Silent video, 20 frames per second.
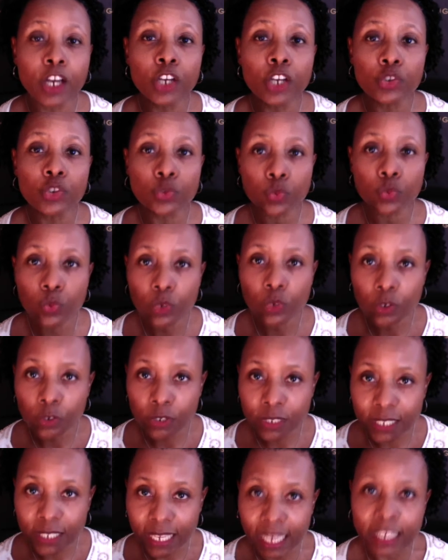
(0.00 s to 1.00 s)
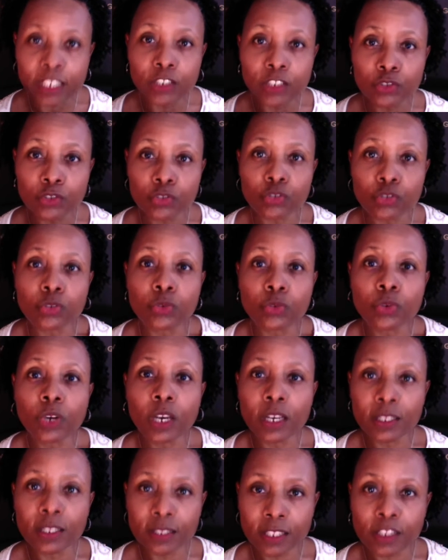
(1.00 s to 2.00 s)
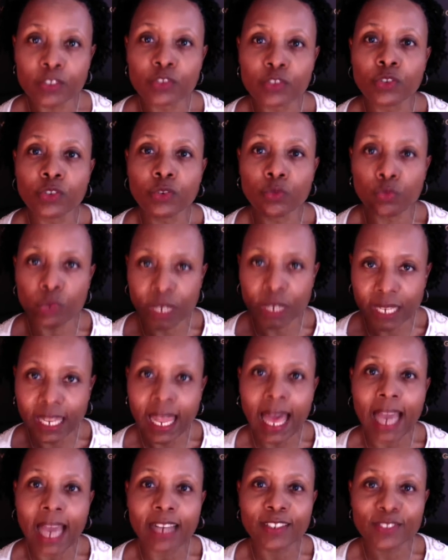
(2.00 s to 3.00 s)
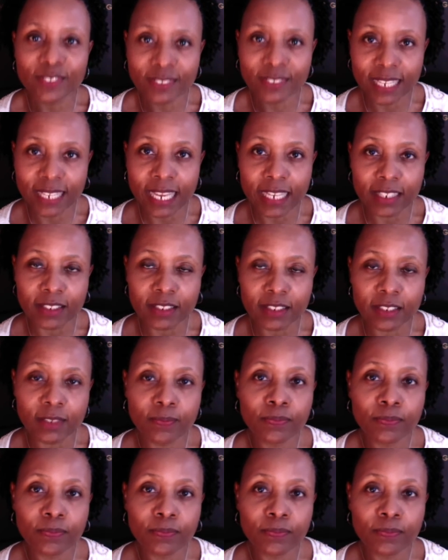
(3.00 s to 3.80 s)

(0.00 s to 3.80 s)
to get into this relaxed state.